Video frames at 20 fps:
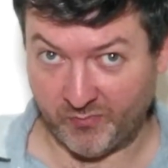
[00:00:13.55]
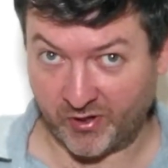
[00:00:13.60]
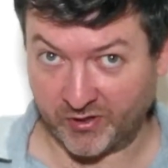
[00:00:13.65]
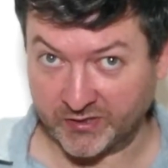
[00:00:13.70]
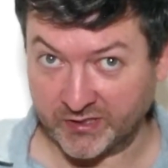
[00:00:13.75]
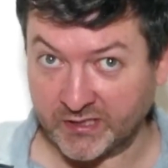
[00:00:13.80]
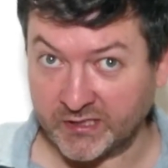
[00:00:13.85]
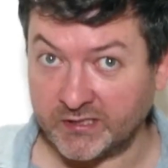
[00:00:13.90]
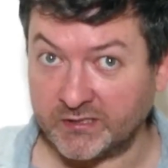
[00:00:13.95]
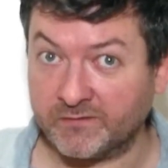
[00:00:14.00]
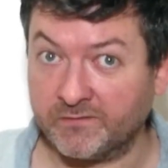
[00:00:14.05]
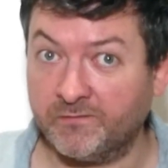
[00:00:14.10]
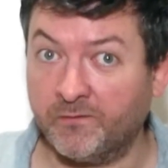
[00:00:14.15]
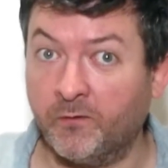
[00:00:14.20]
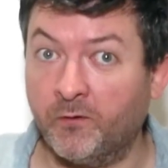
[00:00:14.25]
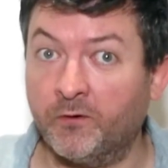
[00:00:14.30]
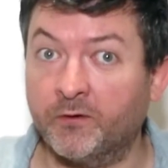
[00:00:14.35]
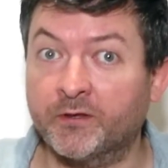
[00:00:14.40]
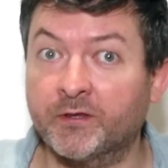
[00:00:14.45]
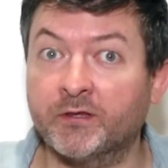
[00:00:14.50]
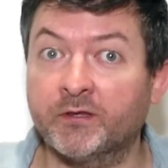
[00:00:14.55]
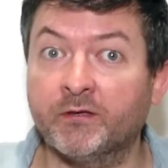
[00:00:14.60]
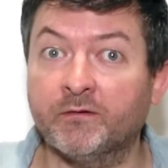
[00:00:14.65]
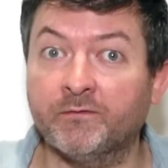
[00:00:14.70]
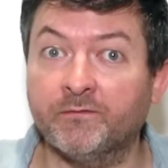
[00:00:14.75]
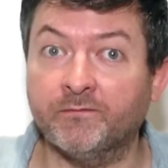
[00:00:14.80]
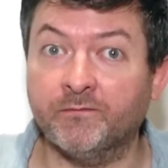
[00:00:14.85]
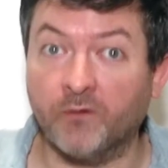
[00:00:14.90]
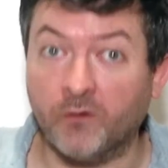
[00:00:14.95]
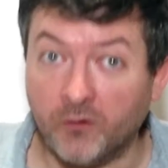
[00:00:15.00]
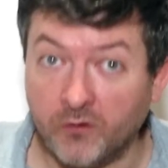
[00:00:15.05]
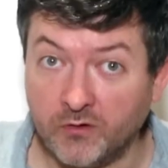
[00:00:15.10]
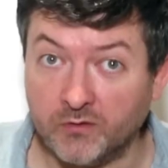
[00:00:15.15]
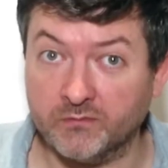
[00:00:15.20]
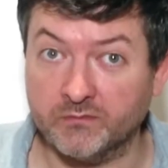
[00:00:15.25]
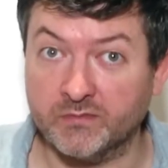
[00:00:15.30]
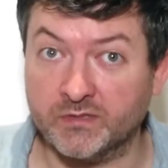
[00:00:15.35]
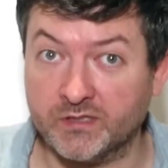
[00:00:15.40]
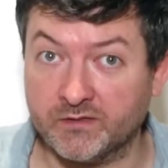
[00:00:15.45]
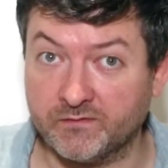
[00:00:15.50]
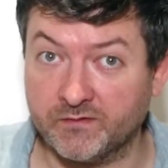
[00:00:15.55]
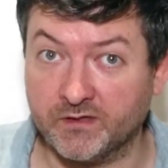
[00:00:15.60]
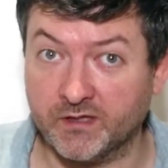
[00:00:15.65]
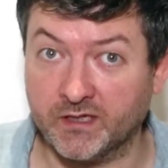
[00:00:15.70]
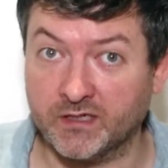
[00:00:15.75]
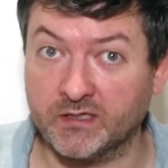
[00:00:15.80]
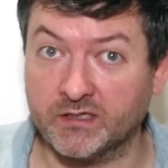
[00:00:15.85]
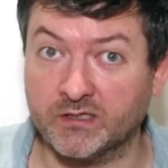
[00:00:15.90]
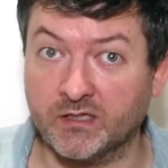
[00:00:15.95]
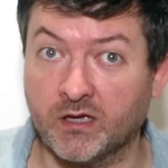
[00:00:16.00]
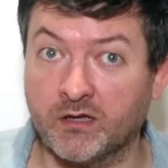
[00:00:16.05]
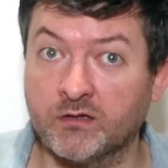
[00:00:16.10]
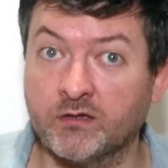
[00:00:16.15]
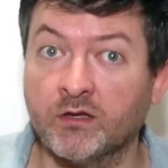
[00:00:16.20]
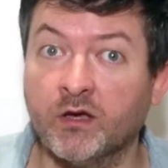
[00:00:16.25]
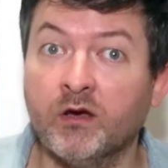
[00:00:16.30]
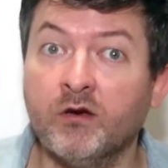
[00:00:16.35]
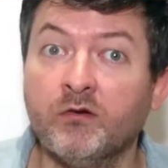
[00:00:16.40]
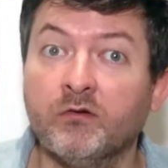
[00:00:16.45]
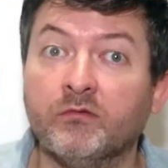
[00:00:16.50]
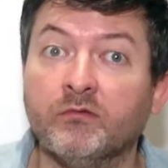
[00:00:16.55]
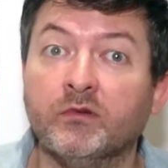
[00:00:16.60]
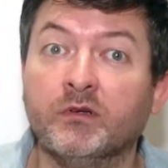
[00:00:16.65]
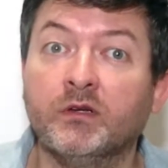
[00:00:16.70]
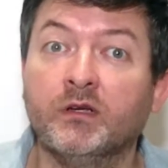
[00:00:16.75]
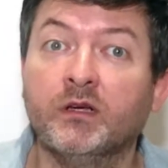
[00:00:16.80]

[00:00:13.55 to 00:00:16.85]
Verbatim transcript: bodies forth the forms of things unknown,